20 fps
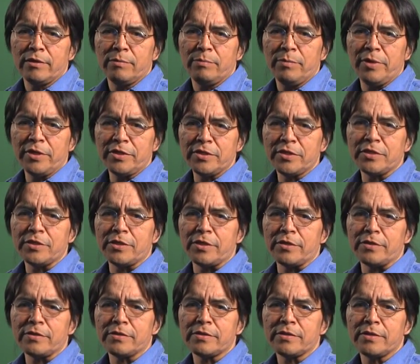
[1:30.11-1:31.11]

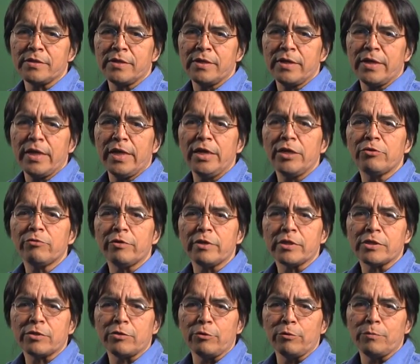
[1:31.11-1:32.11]
businesses,
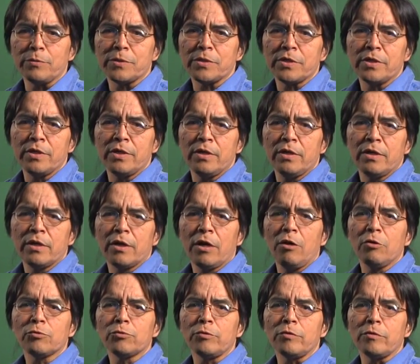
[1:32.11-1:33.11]
interest groups,
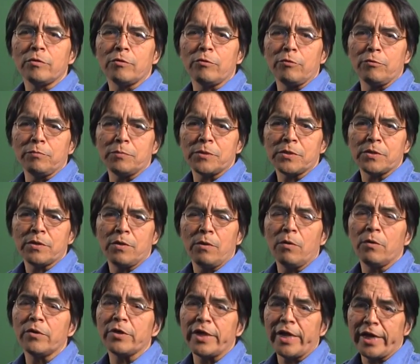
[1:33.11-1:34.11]
cultural groups,
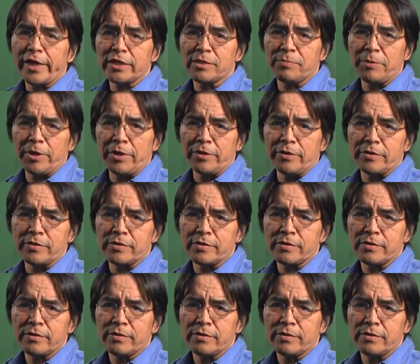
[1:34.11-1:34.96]
or taxpayers.